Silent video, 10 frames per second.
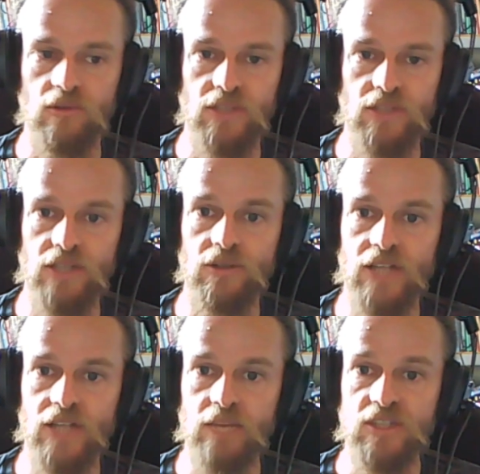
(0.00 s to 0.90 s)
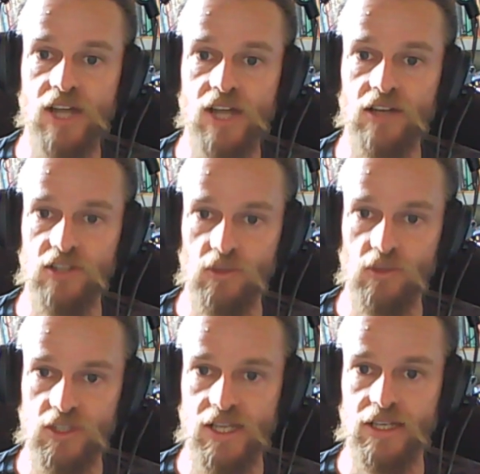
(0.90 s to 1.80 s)
near an enemy target that you
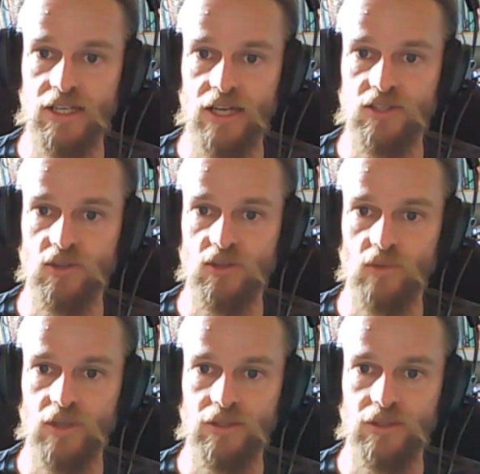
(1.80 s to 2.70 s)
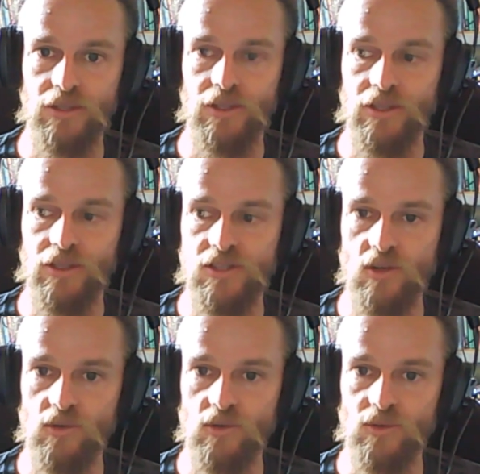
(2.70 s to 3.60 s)
want to take out turn 1.
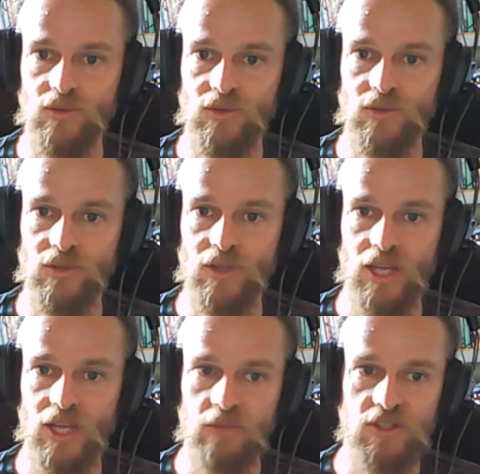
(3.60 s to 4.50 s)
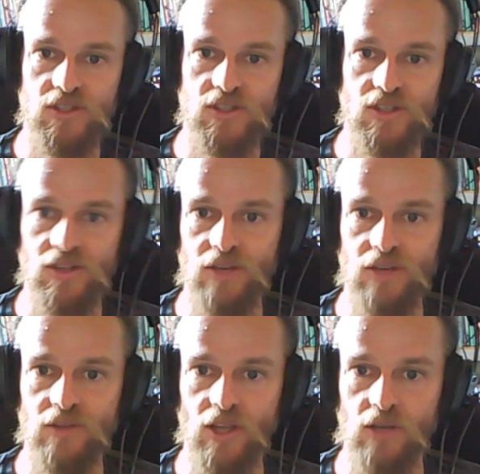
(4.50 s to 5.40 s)
So enemies sitting there
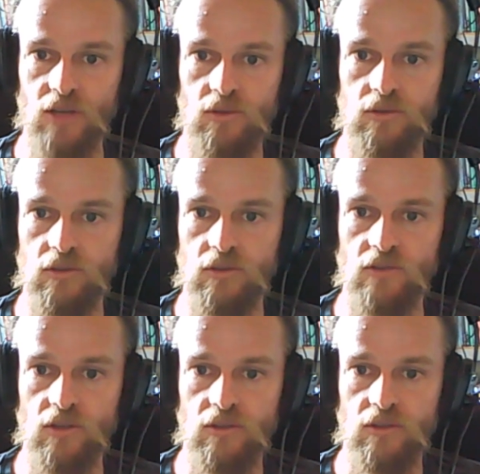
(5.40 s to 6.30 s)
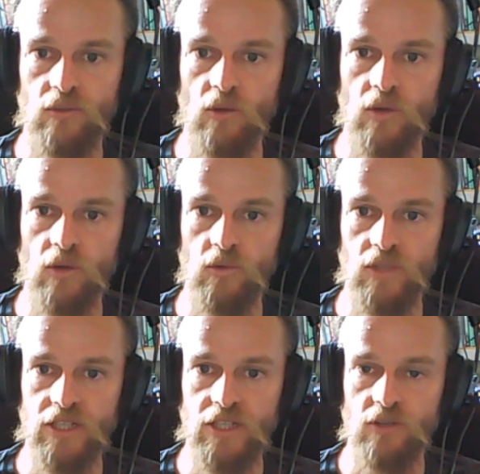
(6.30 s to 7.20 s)
and they're like, oh, I've got my 1 wound
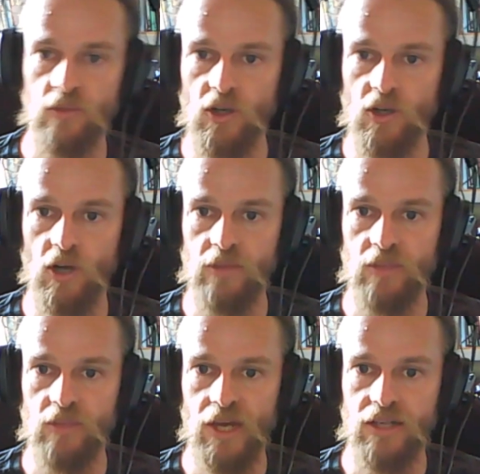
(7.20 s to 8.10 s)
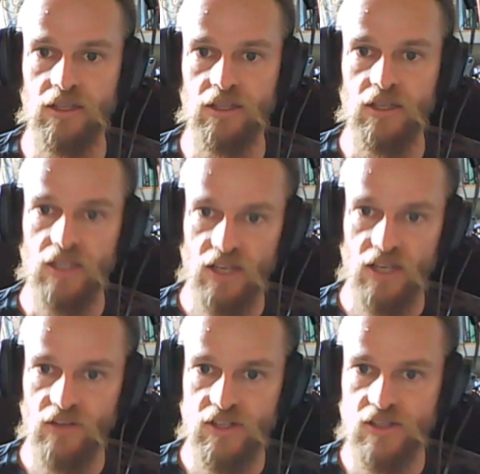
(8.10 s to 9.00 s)
leader and I'm going to hide him at the back. They
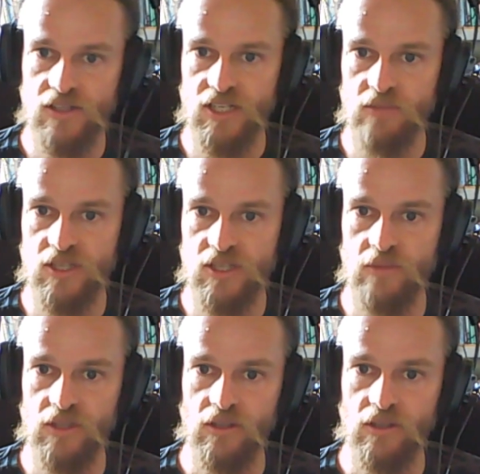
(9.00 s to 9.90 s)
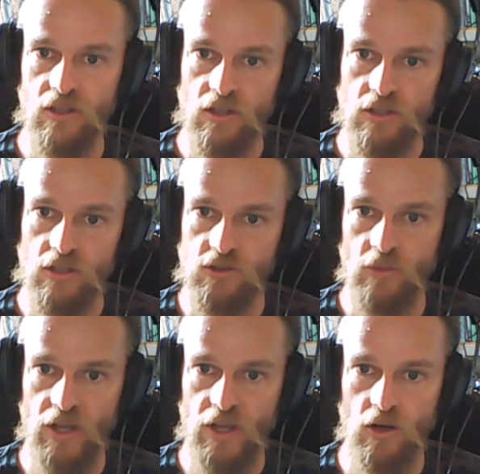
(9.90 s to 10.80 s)
advance their team or something, drop
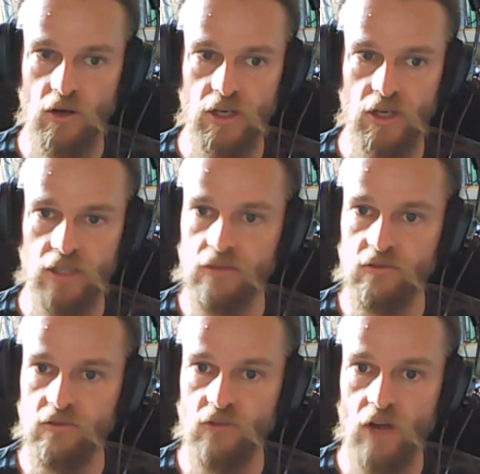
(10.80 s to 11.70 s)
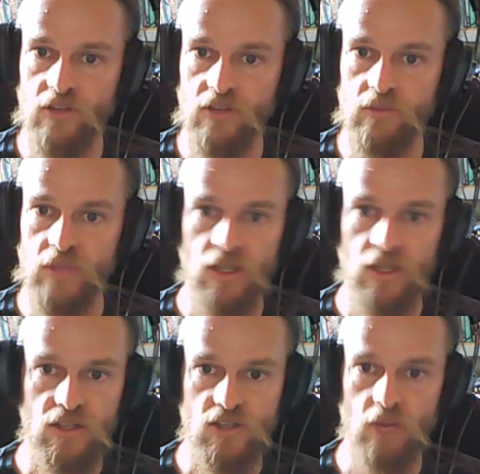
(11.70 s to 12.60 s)
that horror in 5 of them,
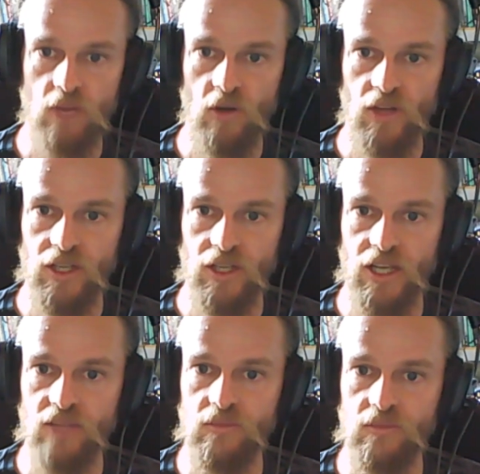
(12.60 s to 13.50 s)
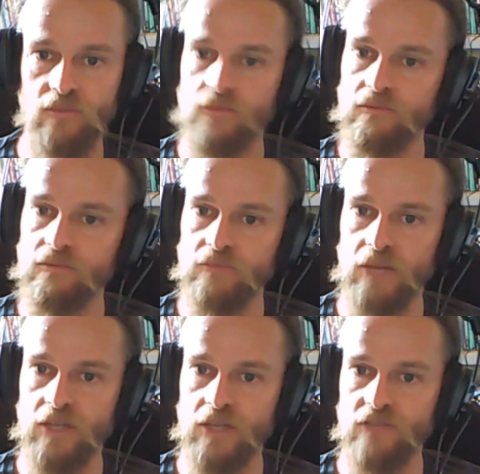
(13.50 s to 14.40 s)
Cybolt the hell out of them,
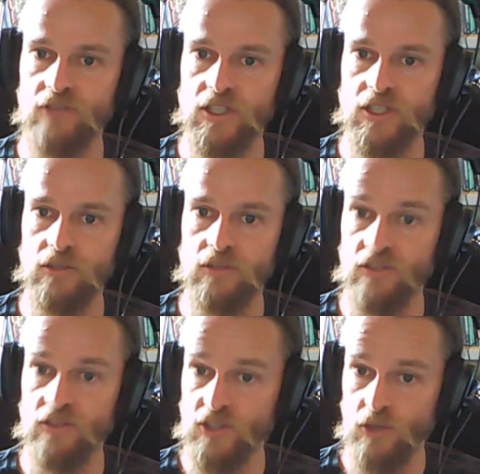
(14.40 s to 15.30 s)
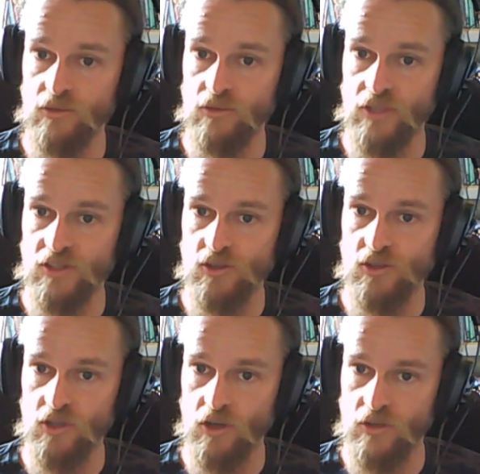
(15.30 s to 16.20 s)
maybe get a free kill. If you don't, then you still
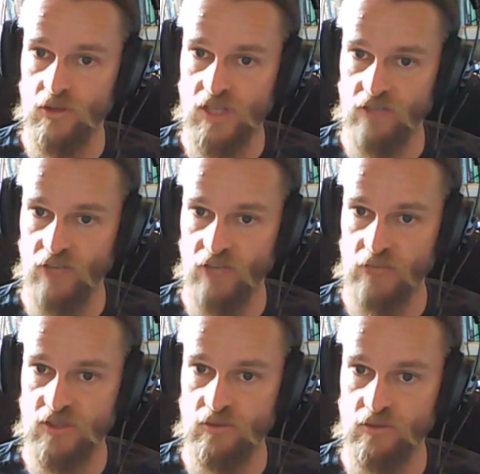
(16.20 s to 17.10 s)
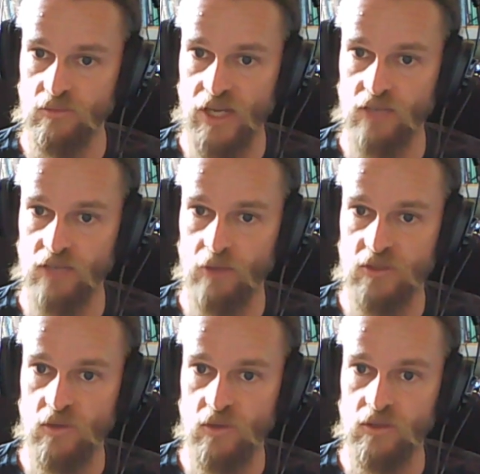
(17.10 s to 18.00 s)
got your coruscating flames to back you up
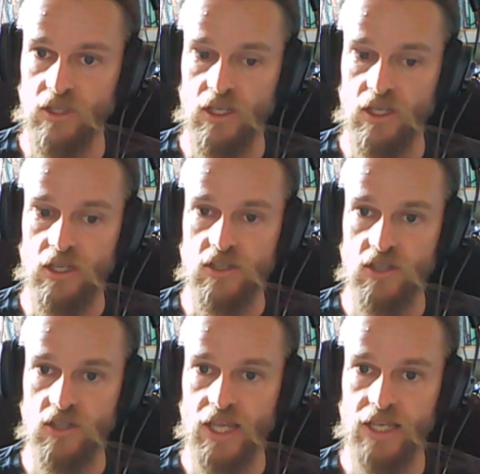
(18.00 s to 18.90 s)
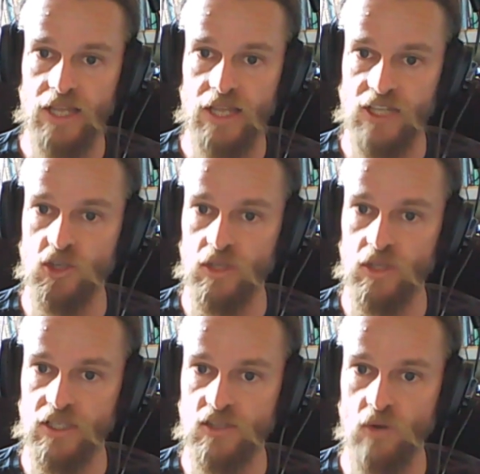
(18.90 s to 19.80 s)
as well. So you can headshot
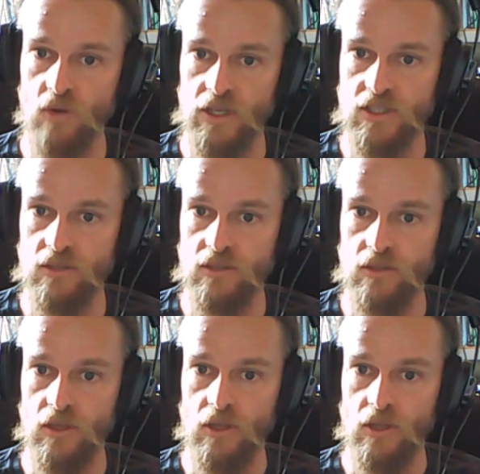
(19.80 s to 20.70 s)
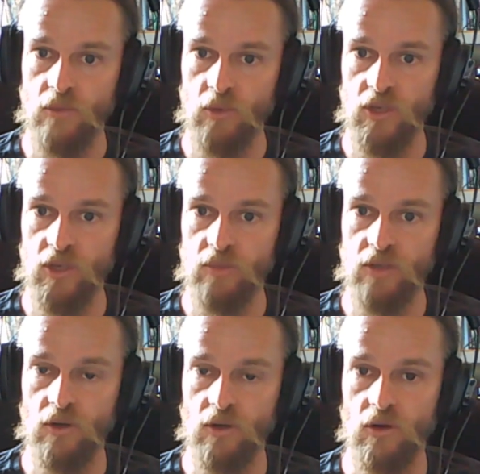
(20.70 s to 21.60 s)
leaders quite easy by putting a
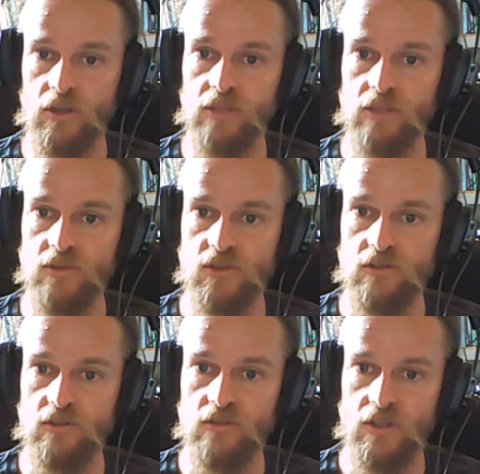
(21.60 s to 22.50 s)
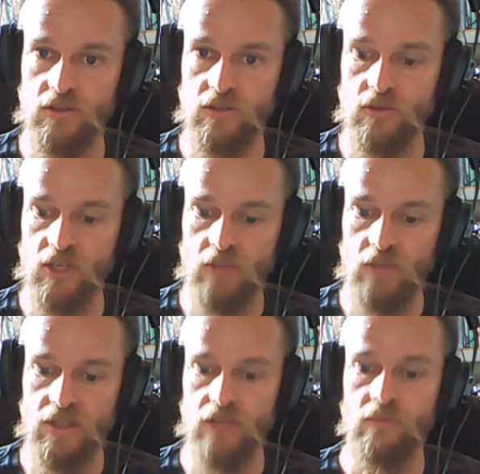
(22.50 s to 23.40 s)
pink horror in reserve, and I do recommend that.